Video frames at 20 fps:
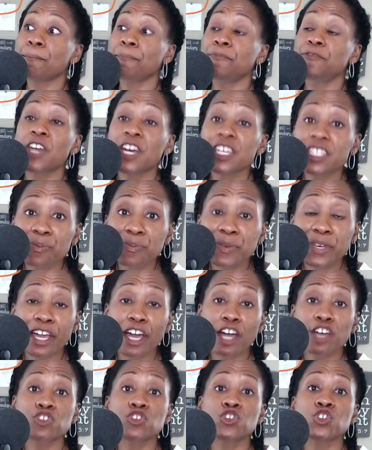just
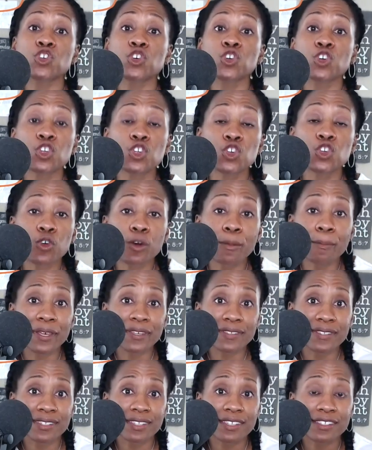because your your
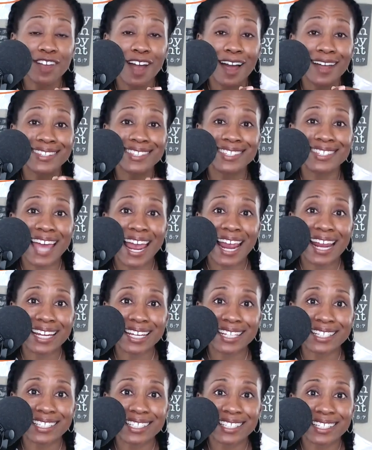business has gotten
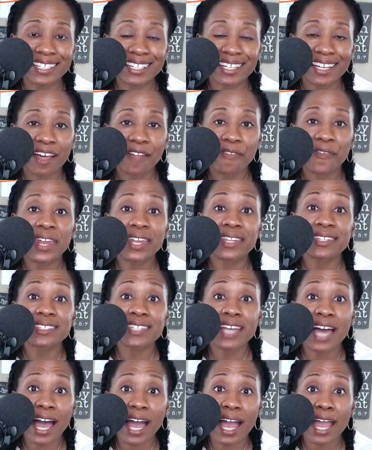stagnant that it's
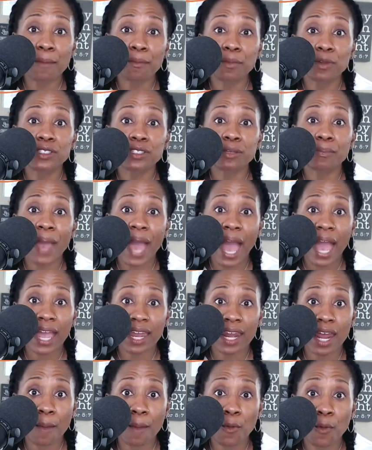time to pack
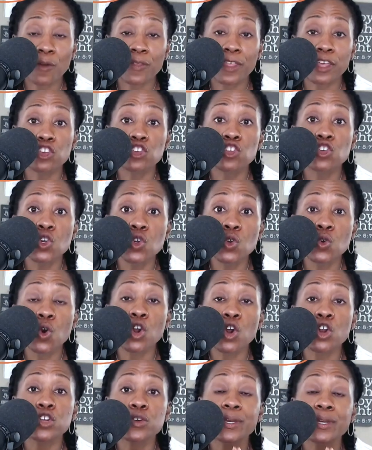it up or that you
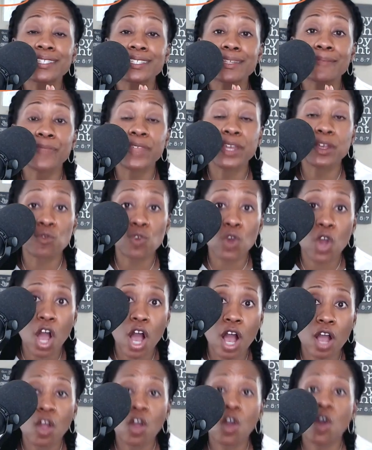are doing something
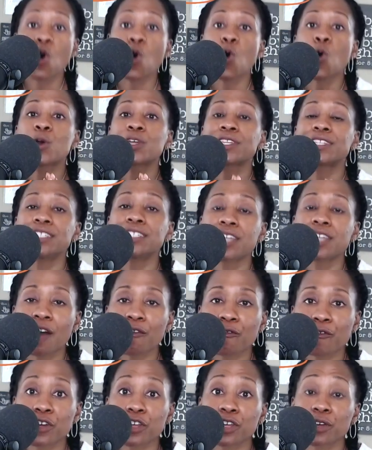wrong or it's
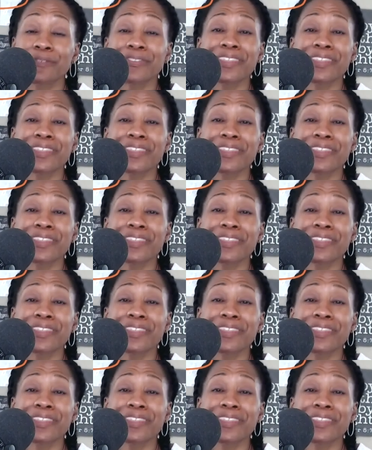not for you.